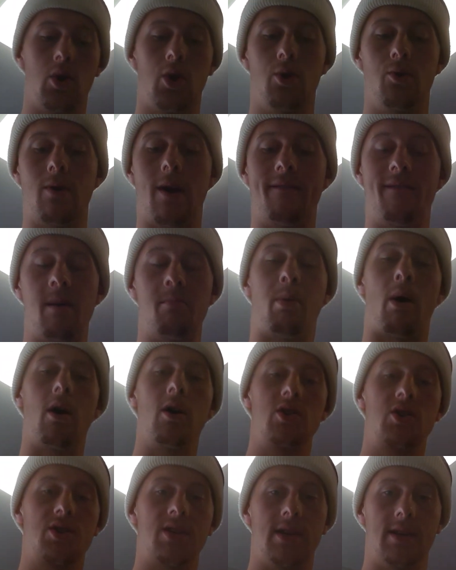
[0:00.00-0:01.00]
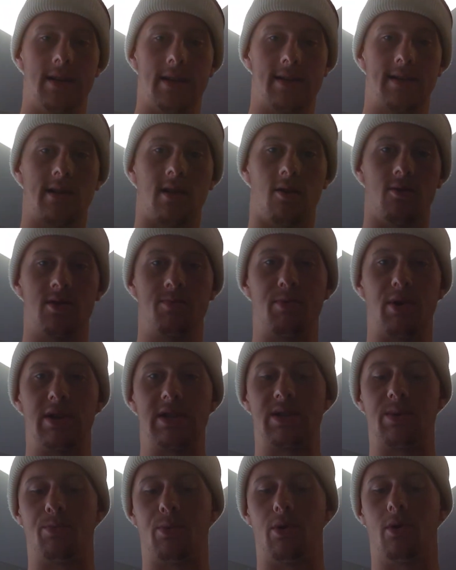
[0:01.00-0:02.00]
you have a partially disclosed
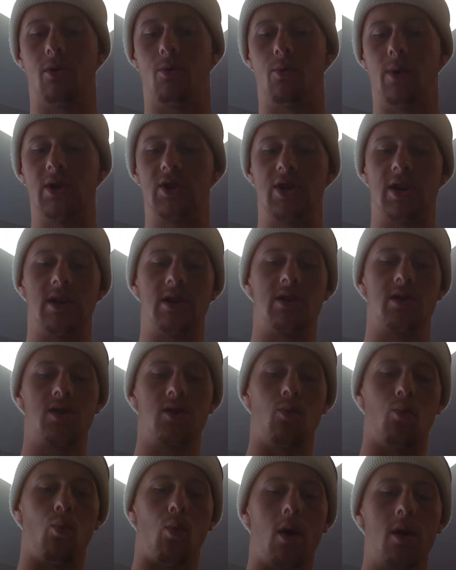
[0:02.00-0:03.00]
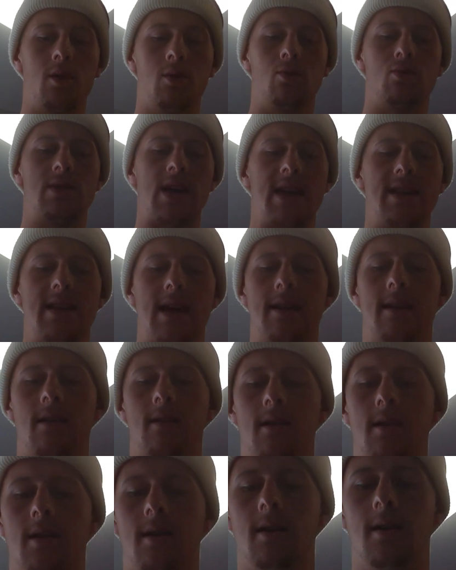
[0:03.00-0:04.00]
principal, which is one whose
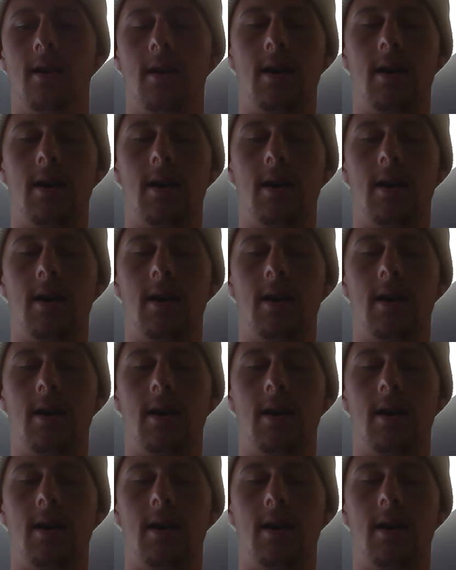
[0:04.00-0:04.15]
identity